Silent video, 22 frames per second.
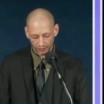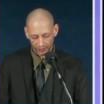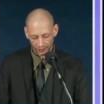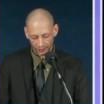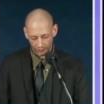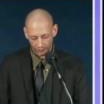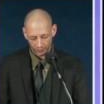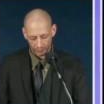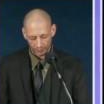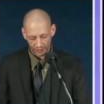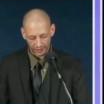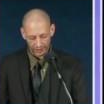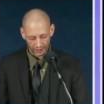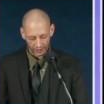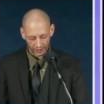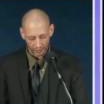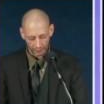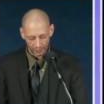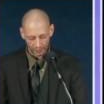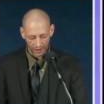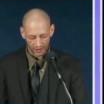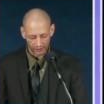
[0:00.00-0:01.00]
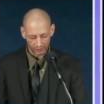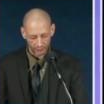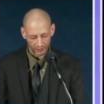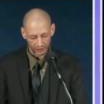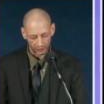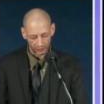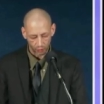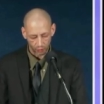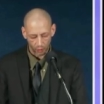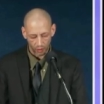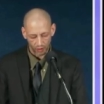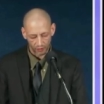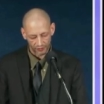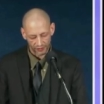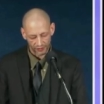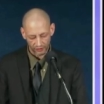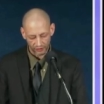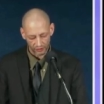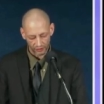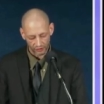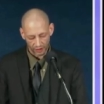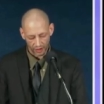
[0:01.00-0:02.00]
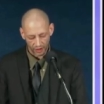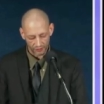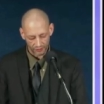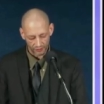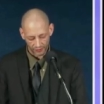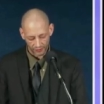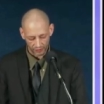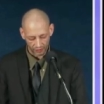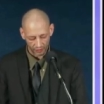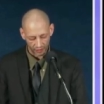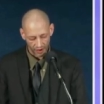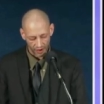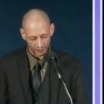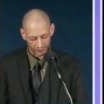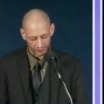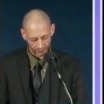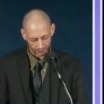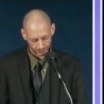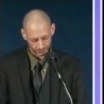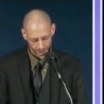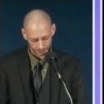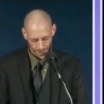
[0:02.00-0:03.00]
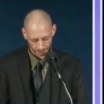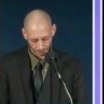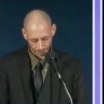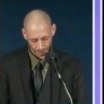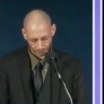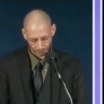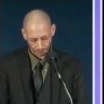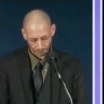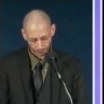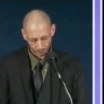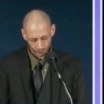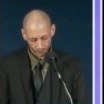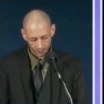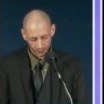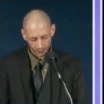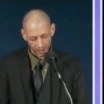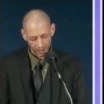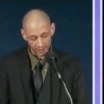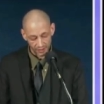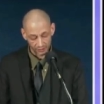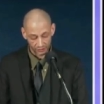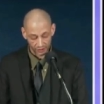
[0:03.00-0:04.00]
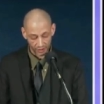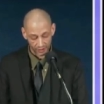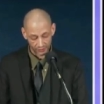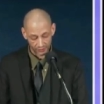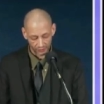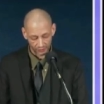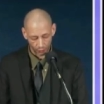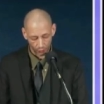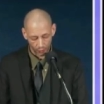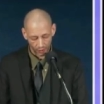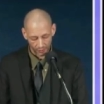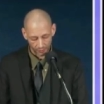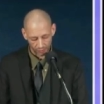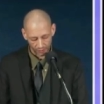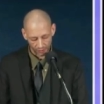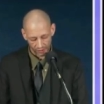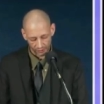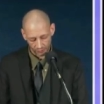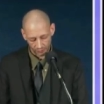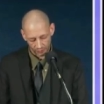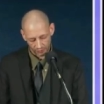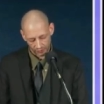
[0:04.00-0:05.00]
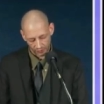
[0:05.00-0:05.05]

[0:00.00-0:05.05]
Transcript: field emitting approximately 12 inches off of the craft inside this white plasma